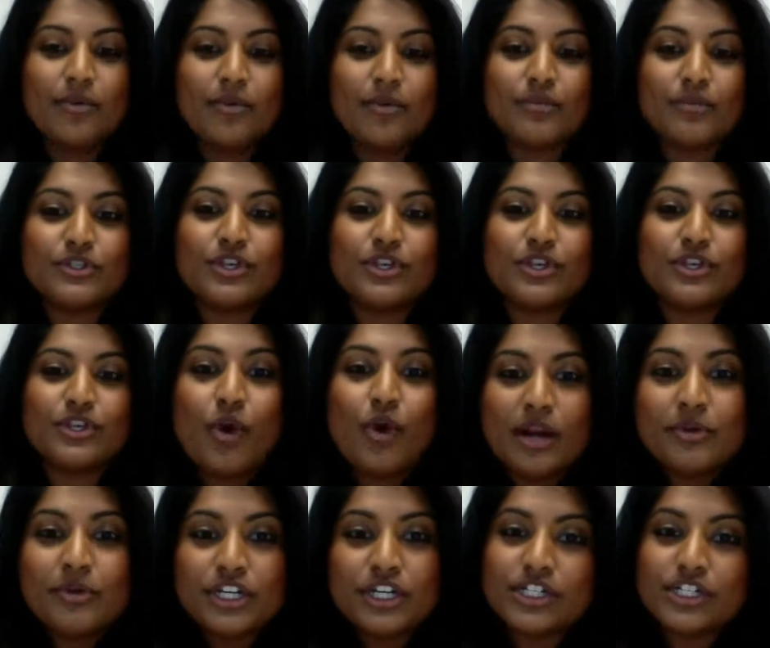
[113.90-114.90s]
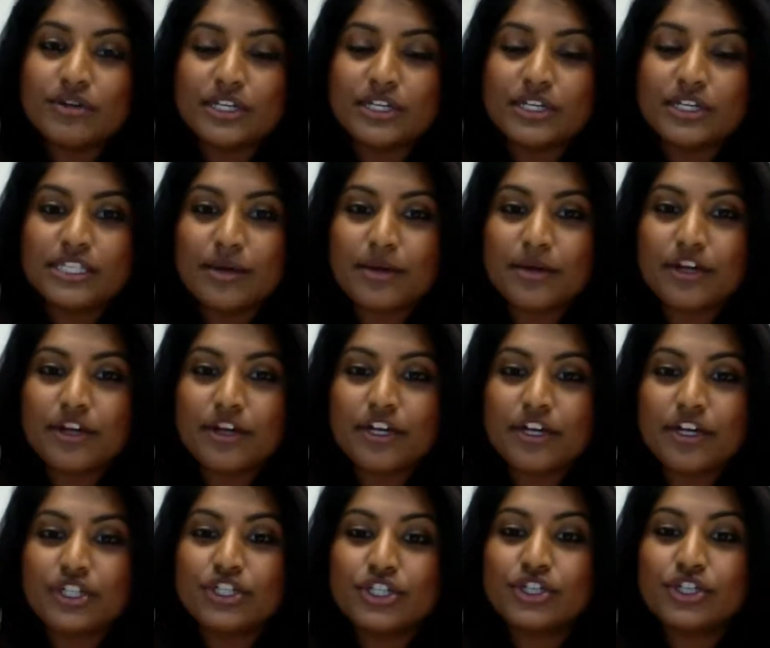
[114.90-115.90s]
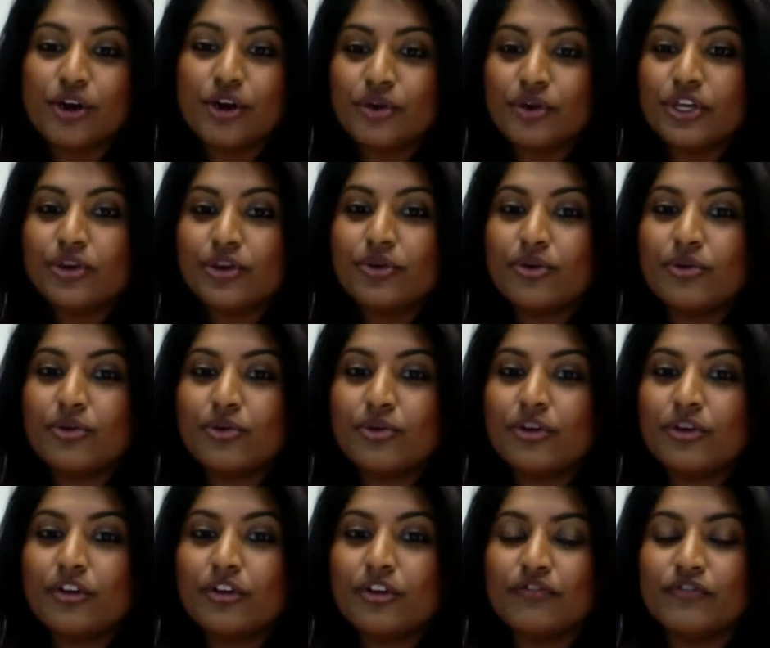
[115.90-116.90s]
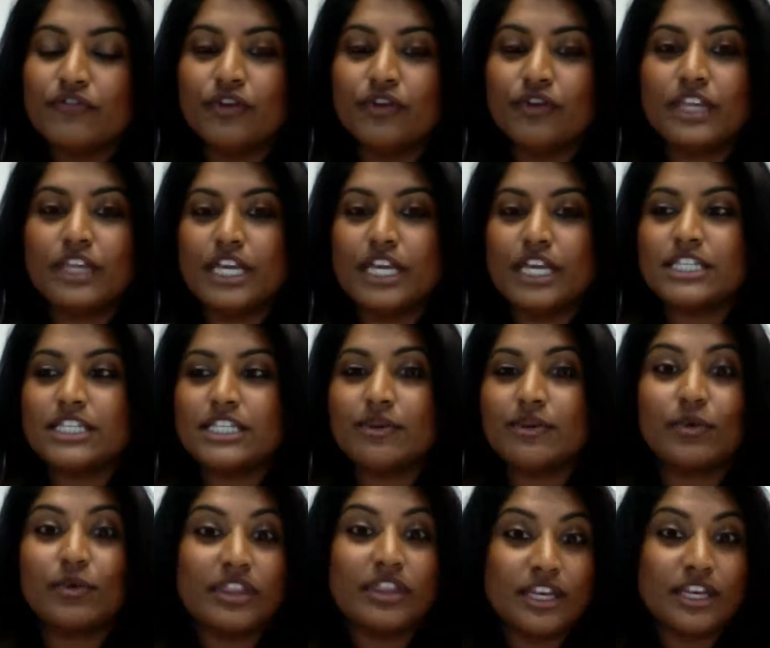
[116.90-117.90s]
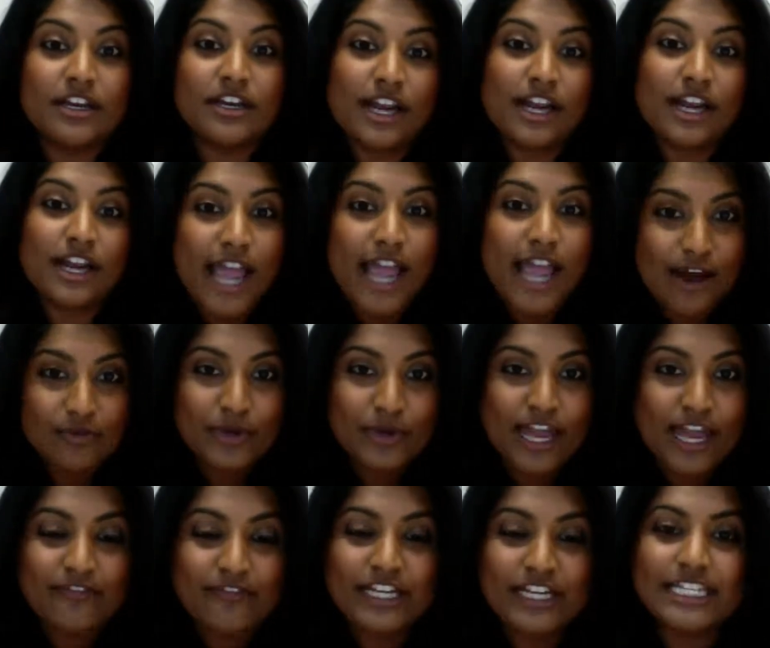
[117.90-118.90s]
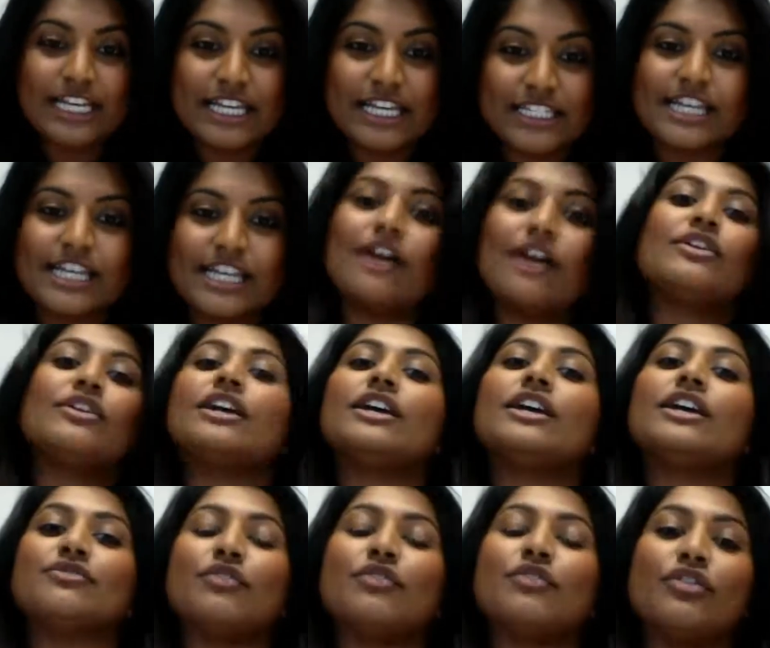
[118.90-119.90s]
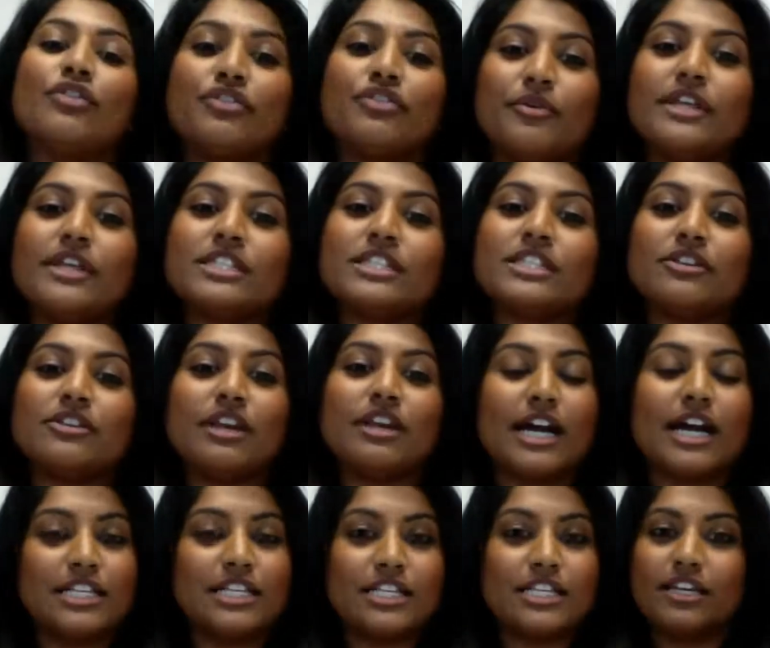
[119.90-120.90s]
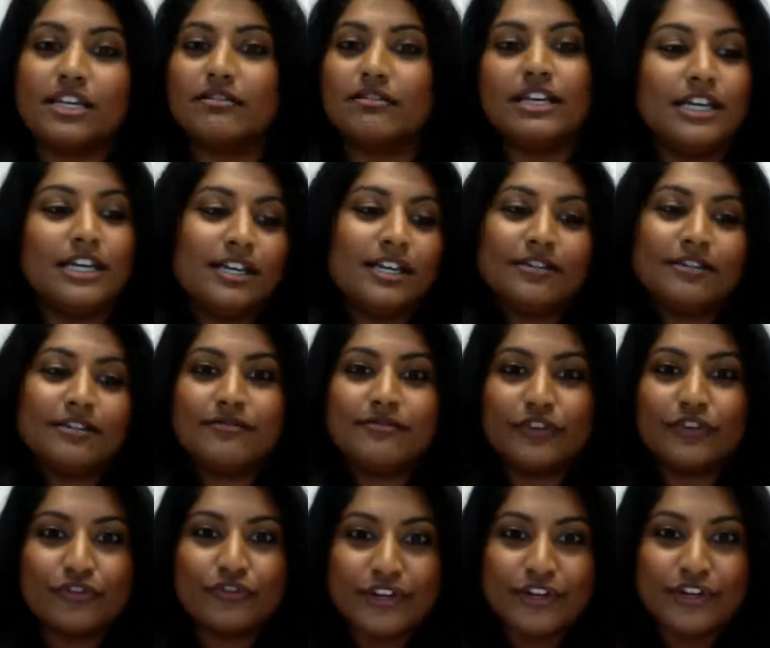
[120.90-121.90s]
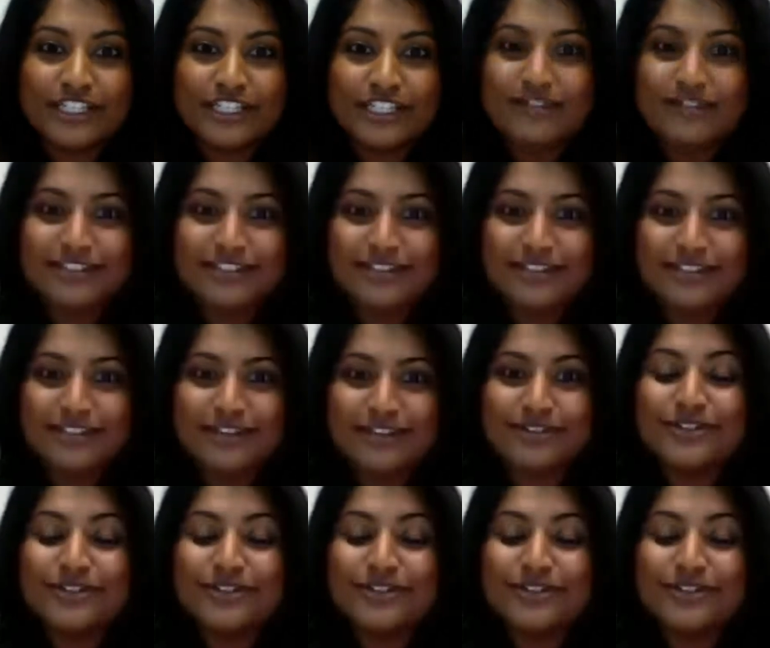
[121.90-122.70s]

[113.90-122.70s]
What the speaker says: So what I'm going to do is I'm going to show you a few things then within an account. We have like a test account here to run through it, so you guys can feel free to use it as well on